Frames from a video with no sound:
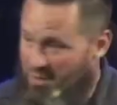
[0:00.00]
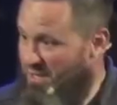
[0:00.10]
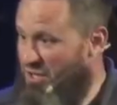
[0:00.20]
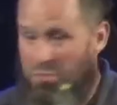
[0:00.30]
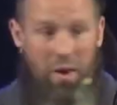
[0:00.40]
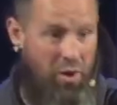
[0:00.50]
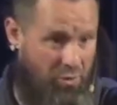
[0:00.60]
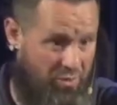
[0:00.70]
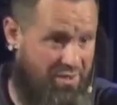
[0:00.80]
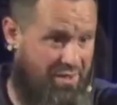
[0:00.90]
that he was
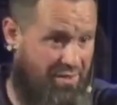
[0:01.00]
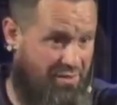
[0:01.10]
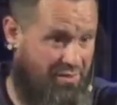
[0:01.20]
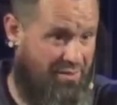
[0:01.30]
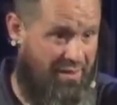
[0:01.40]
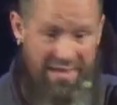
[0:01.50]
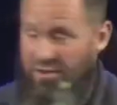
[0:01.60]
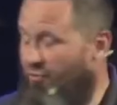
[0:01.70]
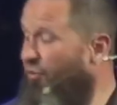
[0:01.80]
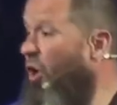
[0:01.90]
exposed
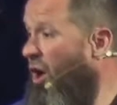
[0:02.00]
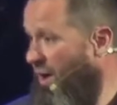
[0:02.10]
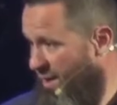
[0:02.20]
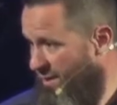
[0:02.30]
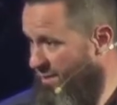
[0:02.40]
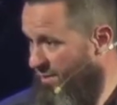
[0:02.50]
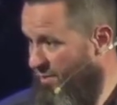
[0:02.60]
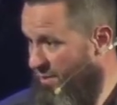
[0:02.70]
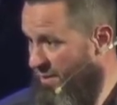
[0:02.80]
as a fraud.